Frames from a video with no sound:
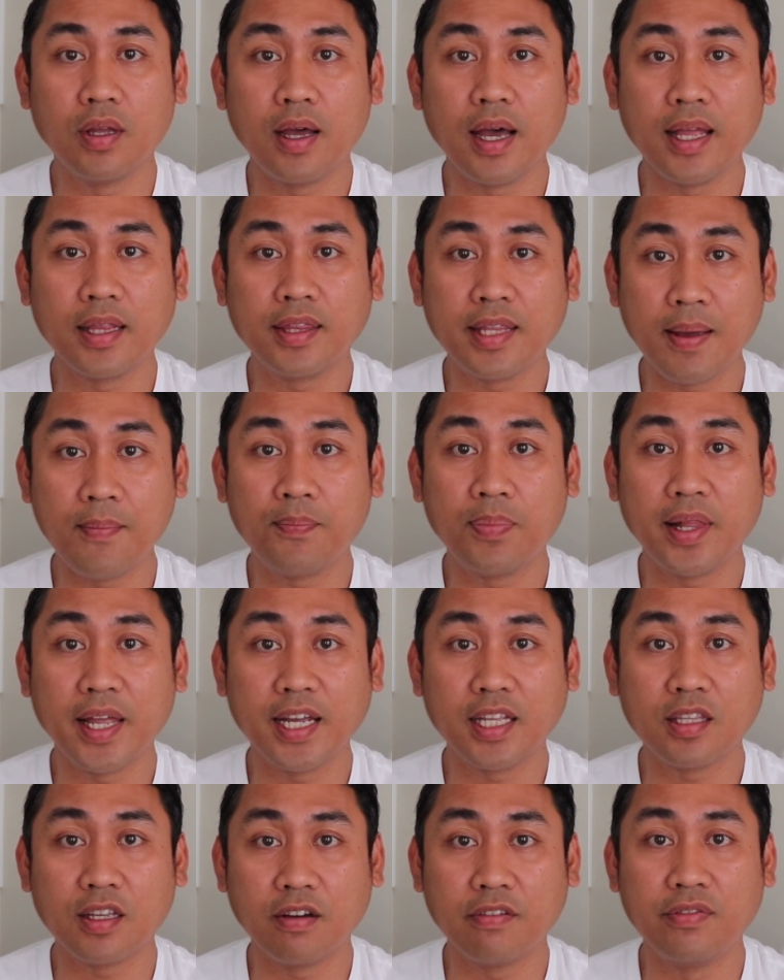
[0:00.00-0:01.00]
a
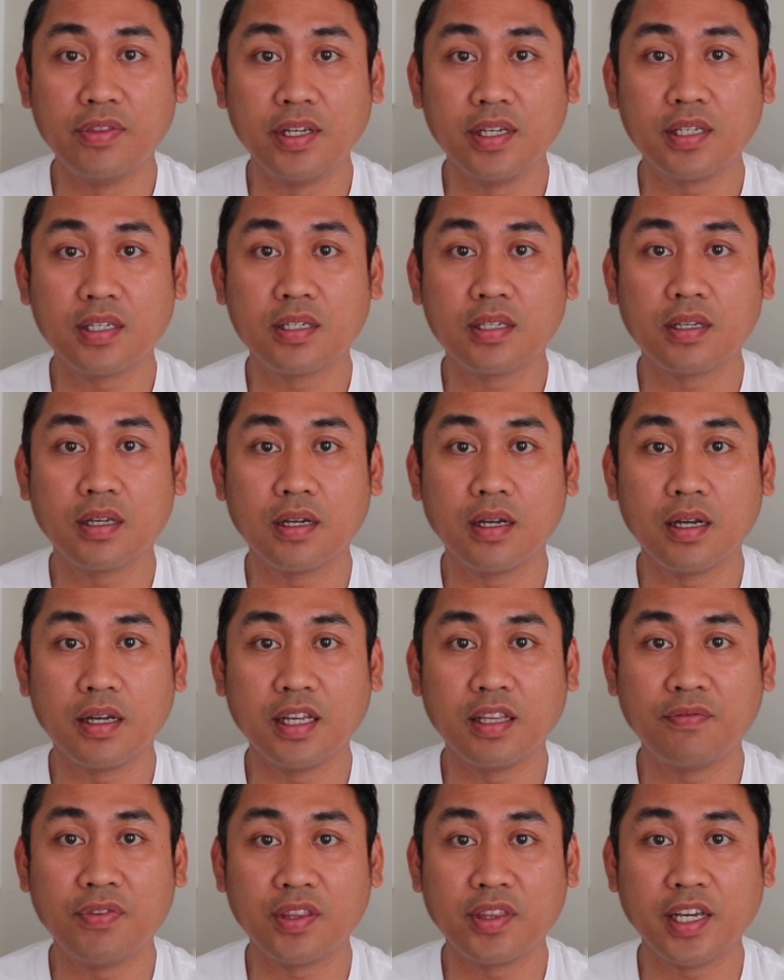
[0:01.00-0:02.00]
template of this
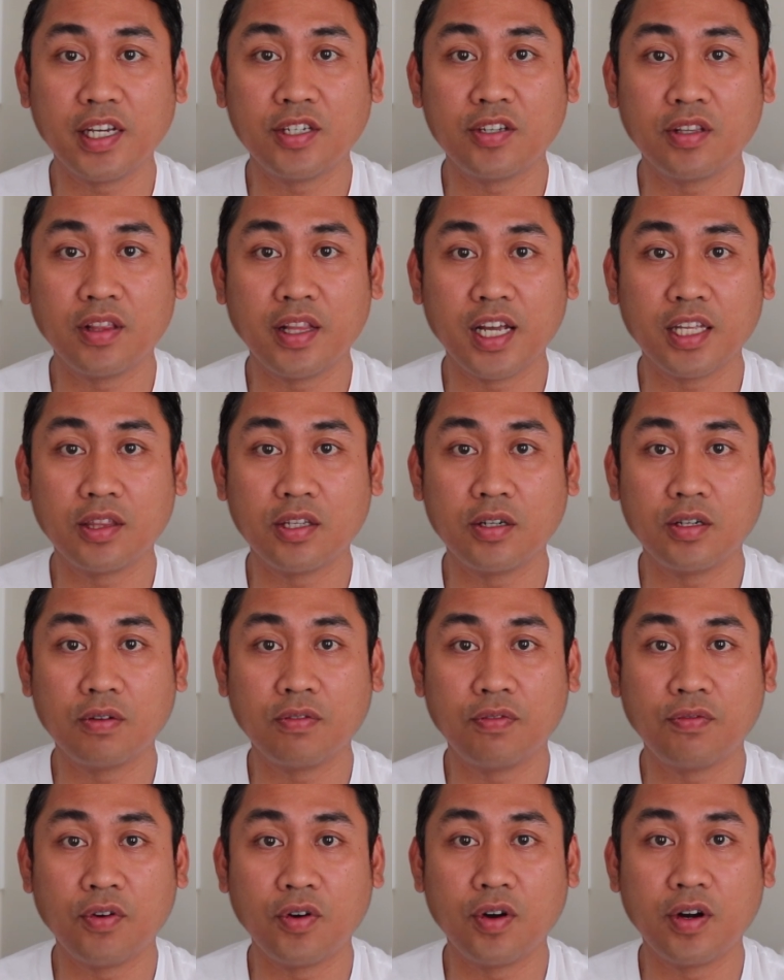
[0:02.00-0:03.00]
invitation letter
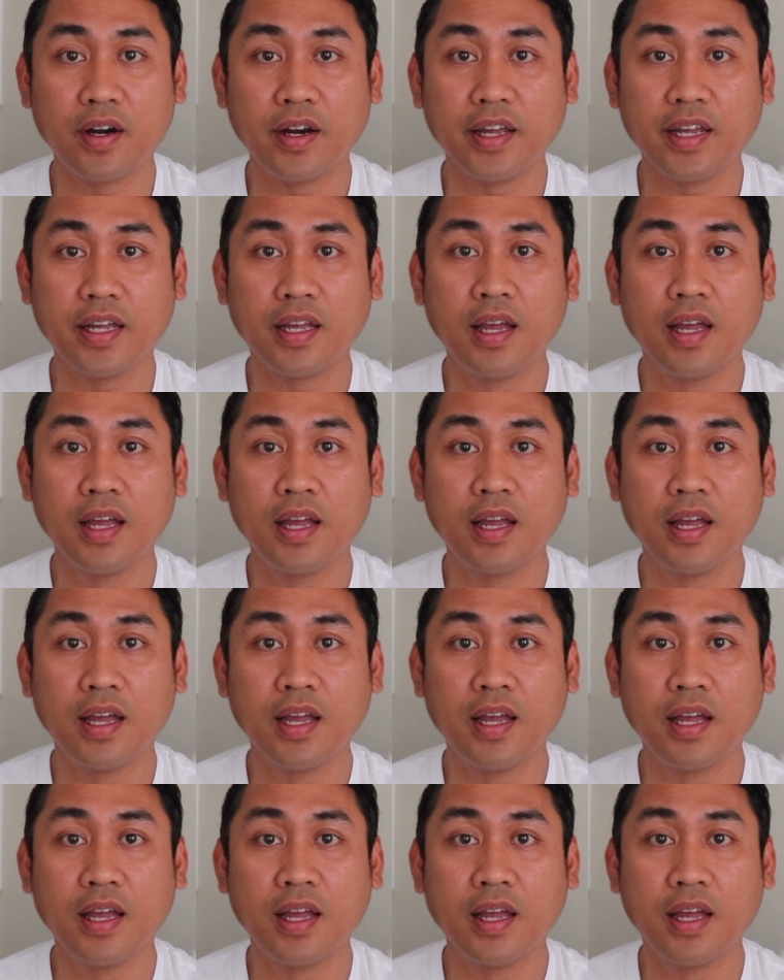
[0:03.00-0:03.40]
for a